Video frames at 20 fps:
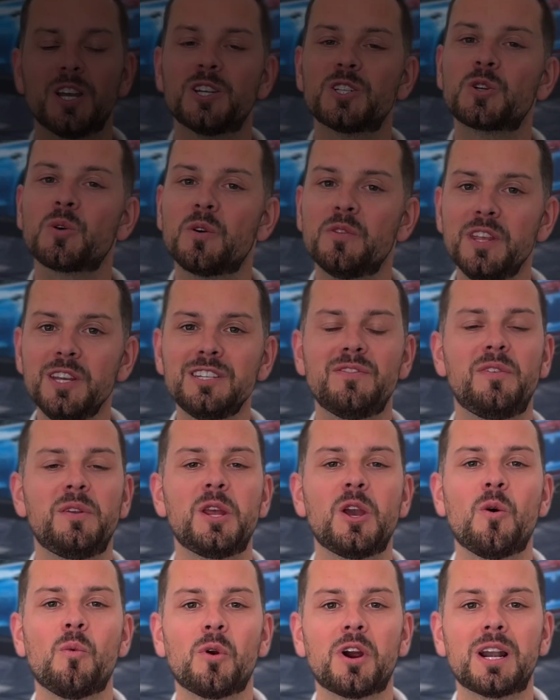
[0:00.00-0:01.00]
So in this
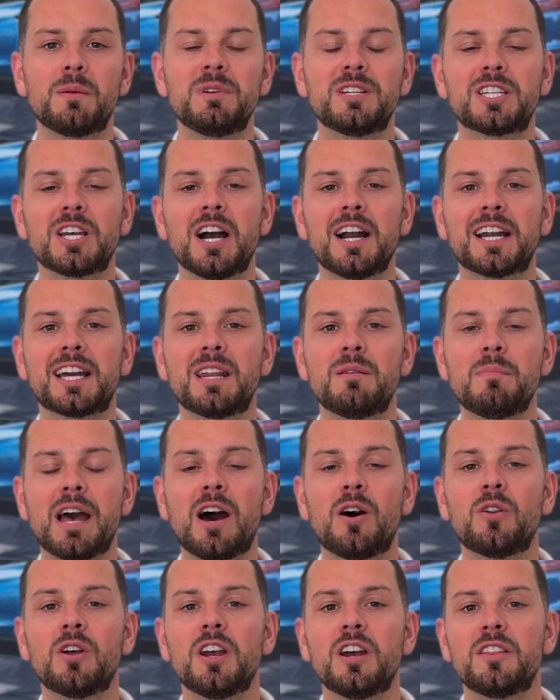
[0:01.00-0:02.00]
video, we're going to be talking
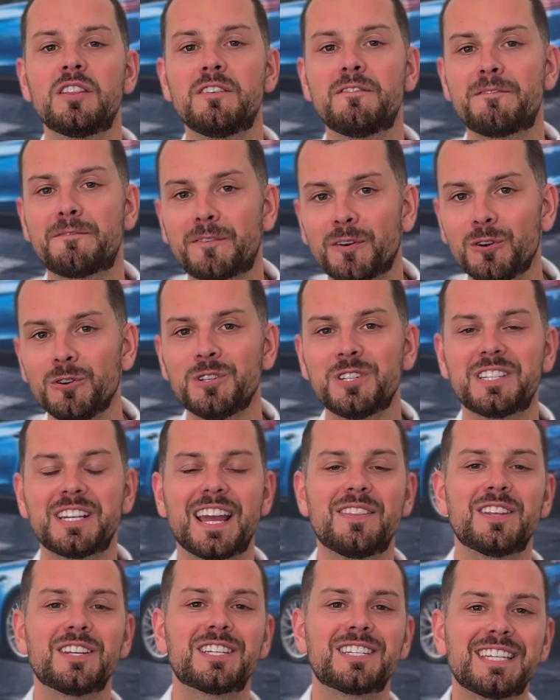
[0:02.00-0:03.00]
about the first
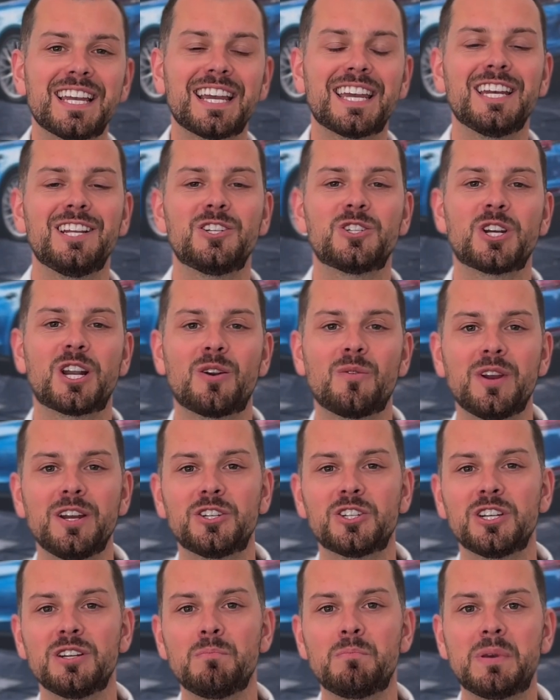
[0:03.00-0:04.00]
and the second
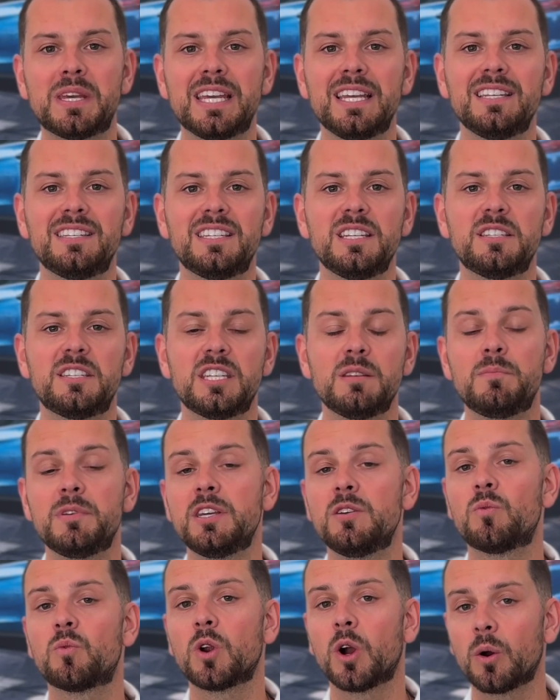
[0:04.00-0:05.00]
generation
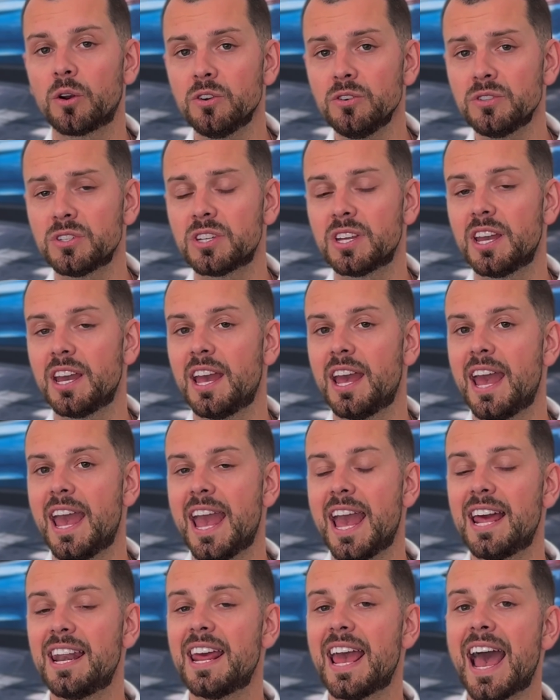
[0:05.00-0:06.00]
PCCB rotors
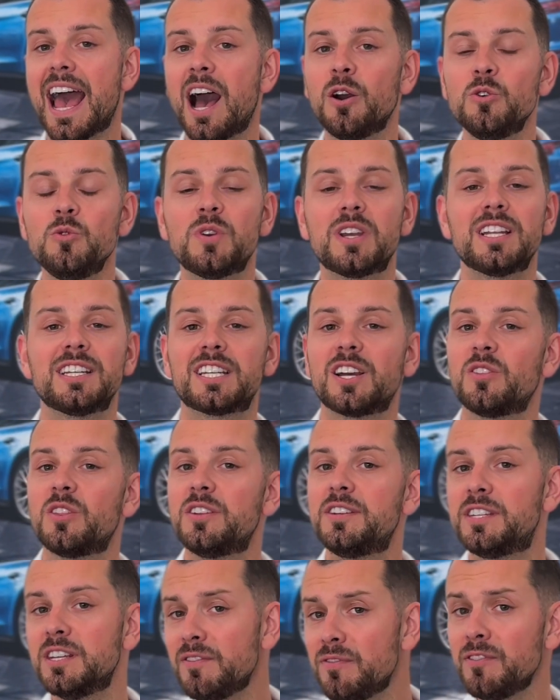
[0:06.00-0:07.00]
and how you can tell
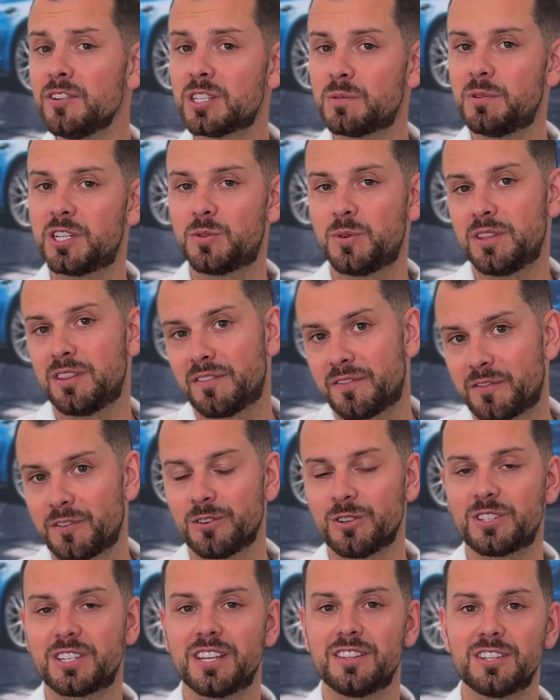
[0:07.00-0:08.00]
the difference between the
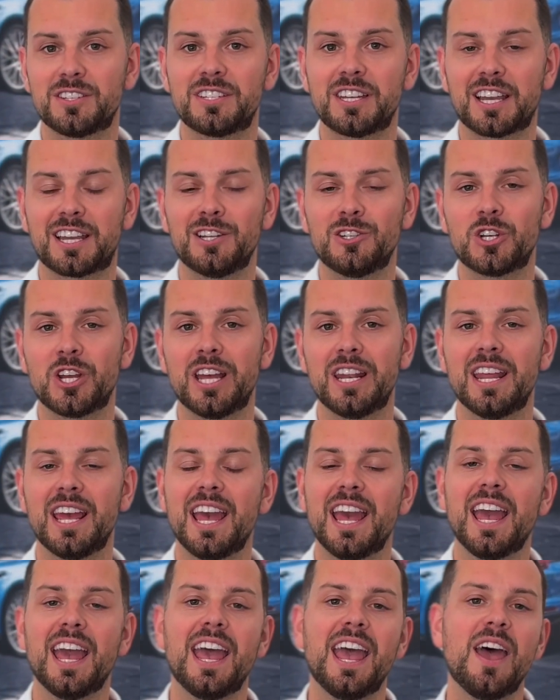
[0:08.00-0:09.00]
first and the second gen,
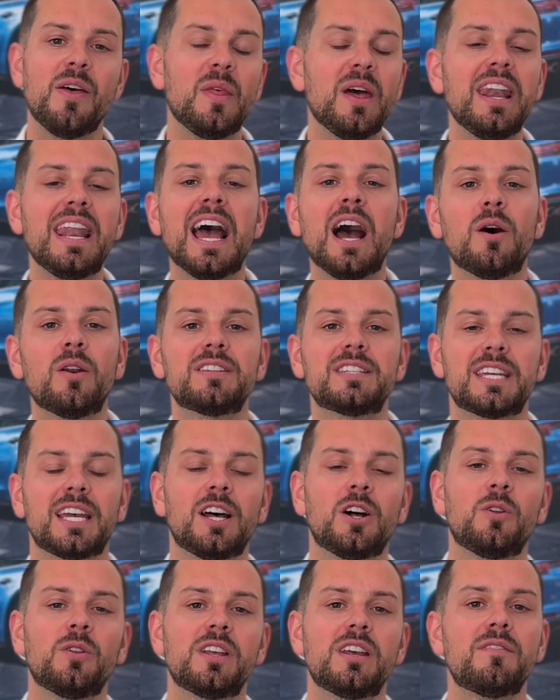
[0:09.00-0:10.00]
and then how to
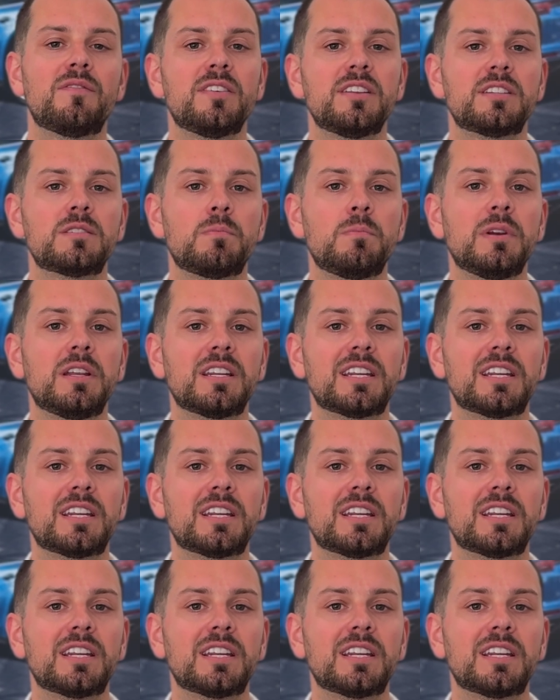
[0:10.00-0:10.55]
tell if it's been